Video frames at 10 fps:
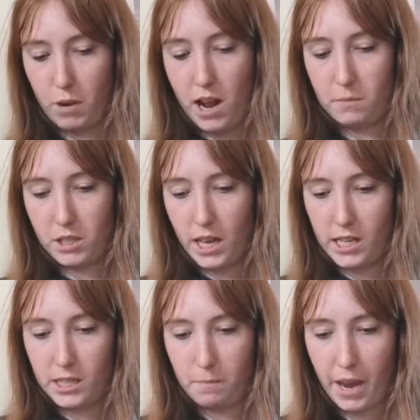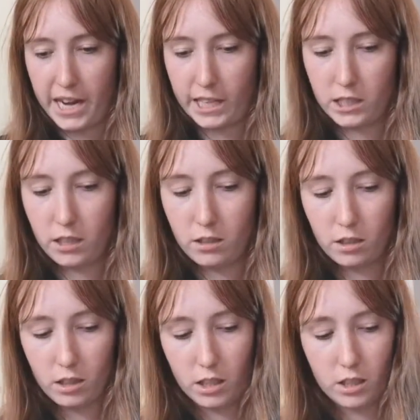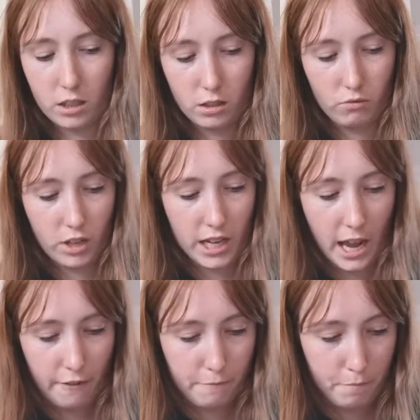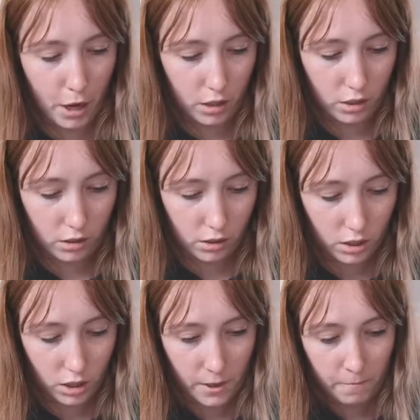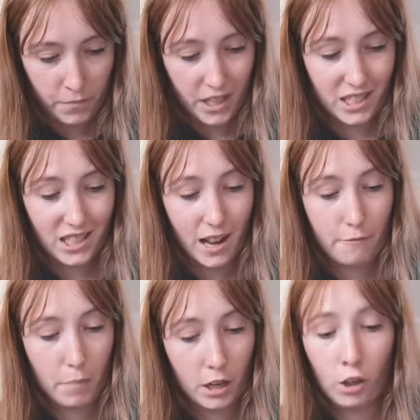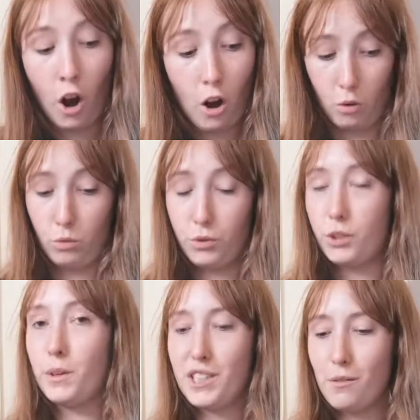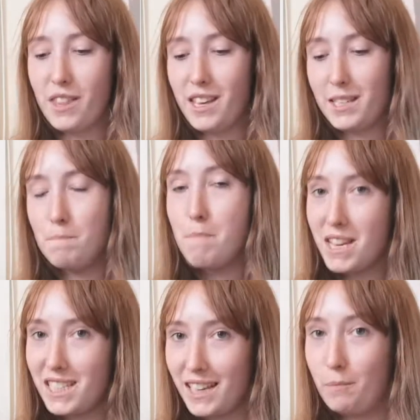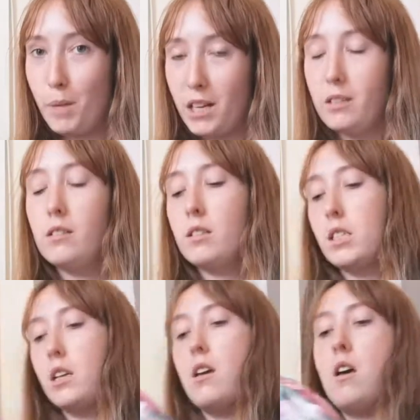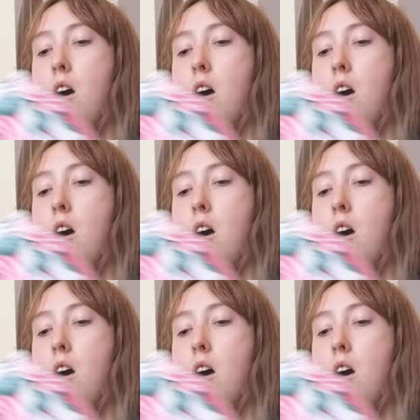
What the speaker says: Perhaps they did pin it, because it doesn't really have buttons. It doesn't have button holes, so I don't think it's missing buttons.